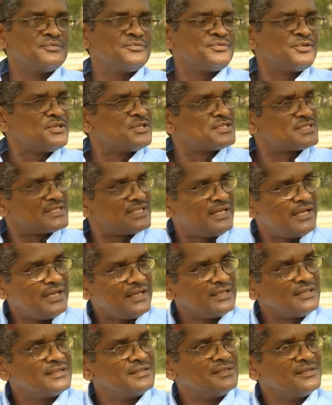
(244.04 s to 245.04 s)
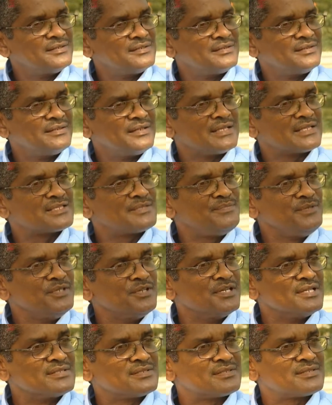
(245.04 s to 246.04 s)
First-hand
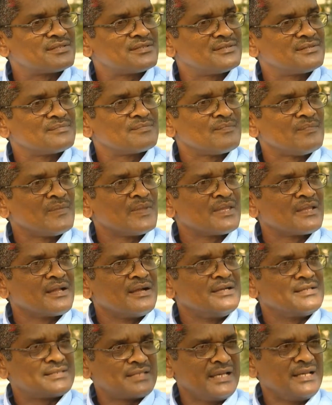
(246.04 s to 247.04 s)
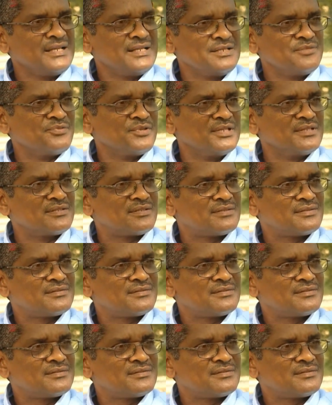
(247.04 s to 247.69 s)
experience is kind of different.